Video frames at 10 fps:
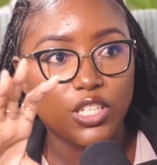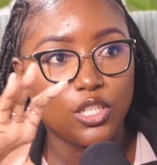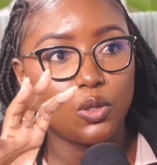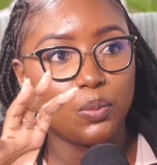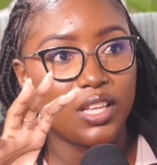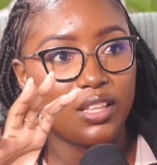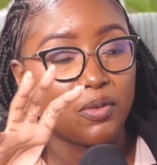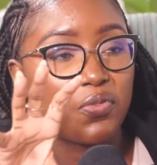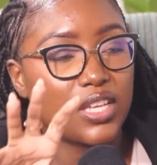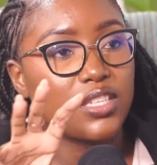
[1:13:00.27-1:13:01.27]
need to be the
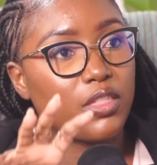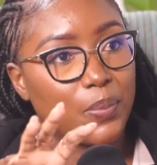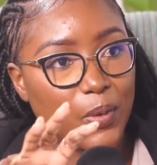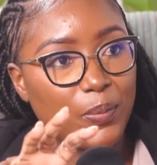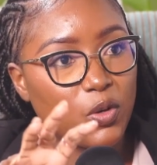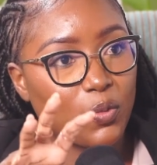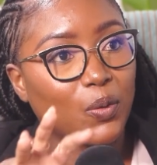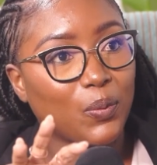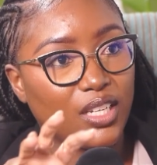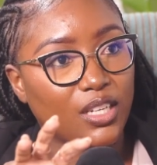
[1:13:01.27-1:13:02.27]
face at the moment.
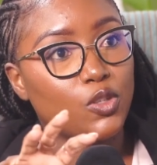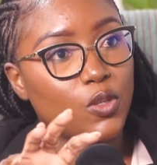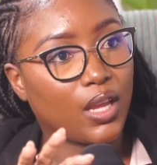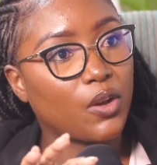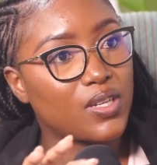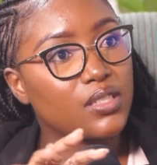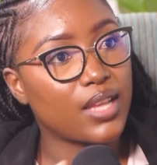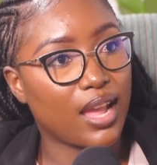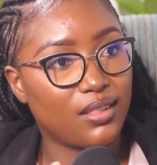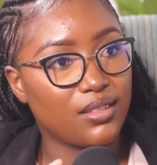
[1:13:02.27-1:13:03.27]
What we need is to increase
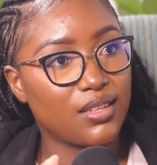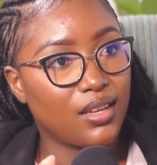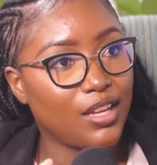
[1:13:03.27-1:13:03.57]
sales.